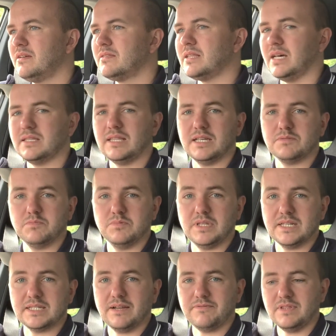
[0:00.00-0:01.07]

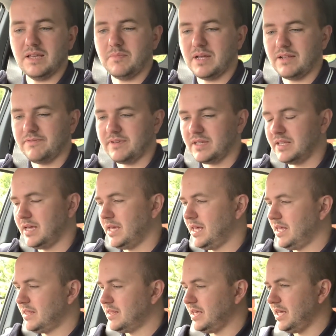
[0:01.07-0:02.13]
that's definitely a benefit.
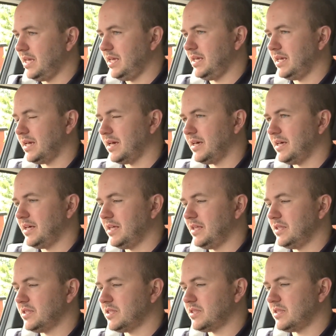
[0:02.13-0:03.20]

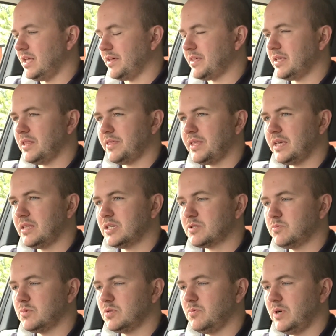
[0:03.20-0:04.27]
I think the thing that's
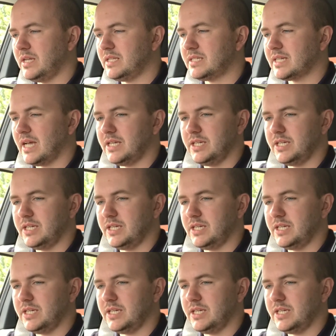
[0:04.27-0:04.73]
the weirdest to get